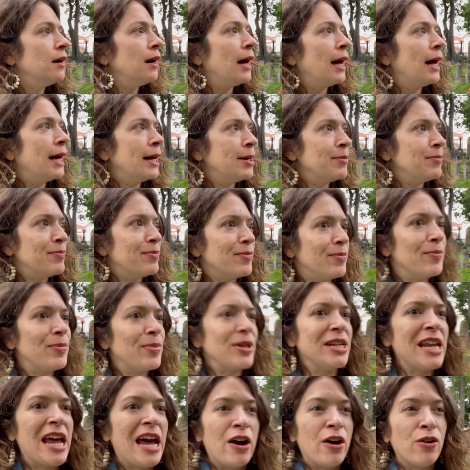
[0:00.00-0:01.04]

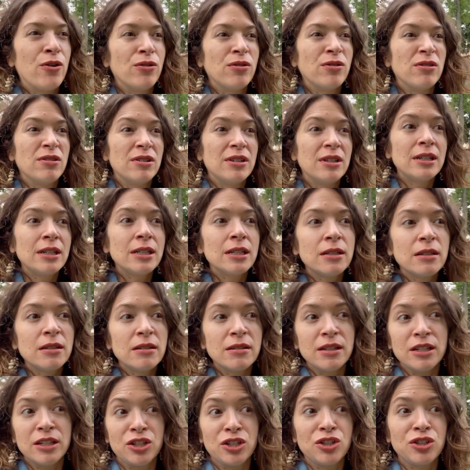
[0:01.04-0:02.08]
But now
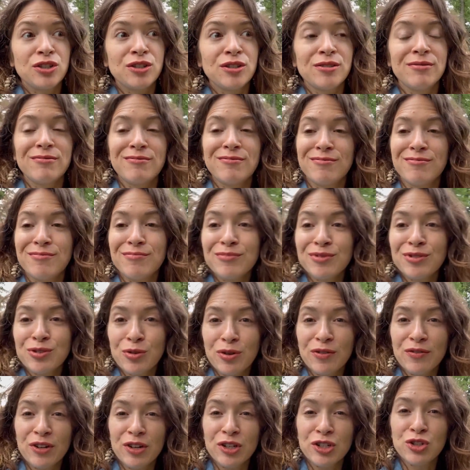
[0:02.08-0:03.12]
it's
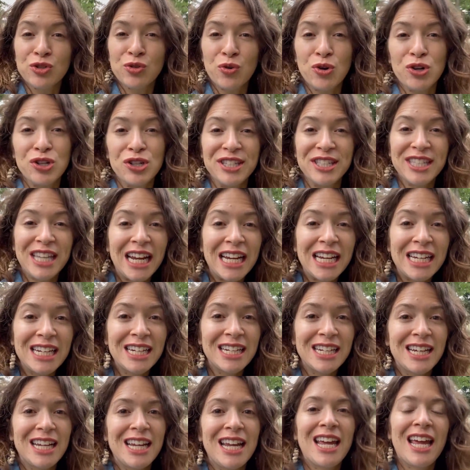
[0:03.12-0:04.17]
sort of a historical site,
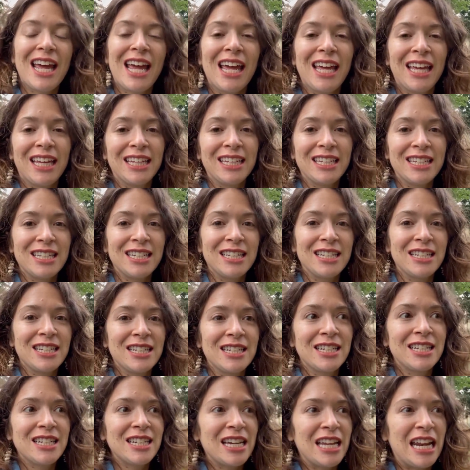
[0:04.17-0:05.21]
and
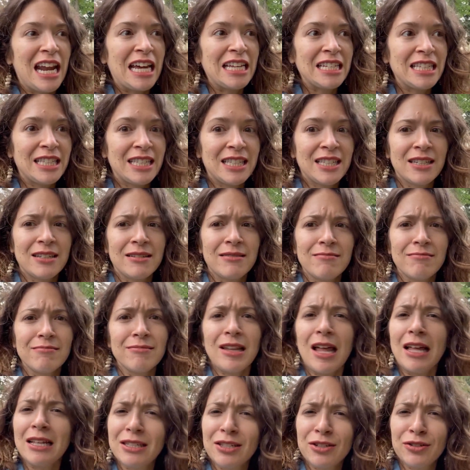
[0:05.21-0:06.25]
it has
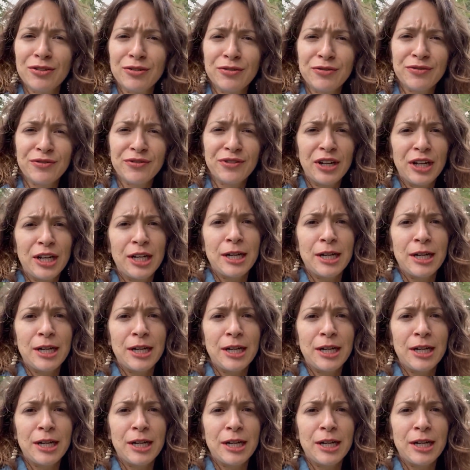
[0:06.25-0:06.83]
lots of